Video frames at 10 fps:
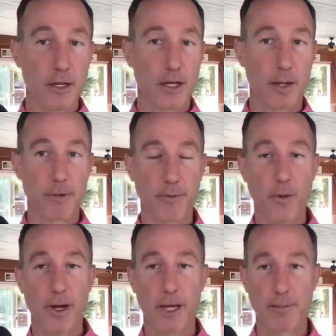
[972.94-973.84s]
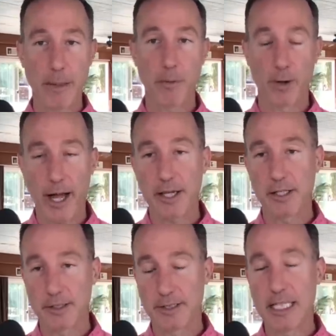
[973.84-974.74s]
Uh, beforehand, people would
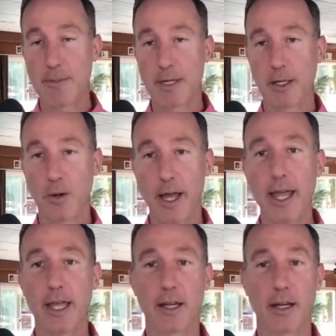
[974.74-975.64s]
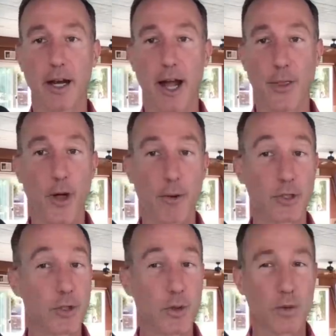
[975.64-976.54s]
actually D M me and go, hey, I thought it was
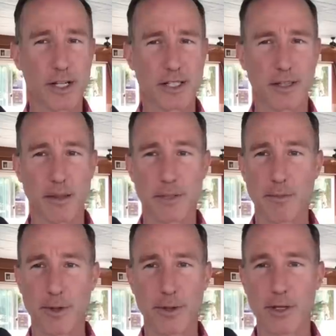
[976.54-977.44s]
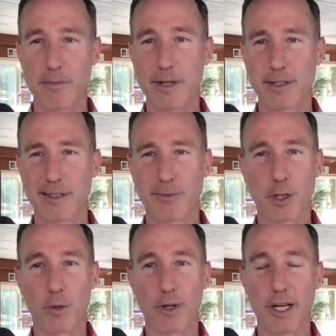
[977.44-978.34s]
you, and I sent them some Ethereum and it didn't
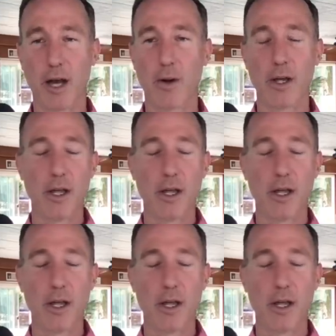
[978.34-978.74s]
really work out.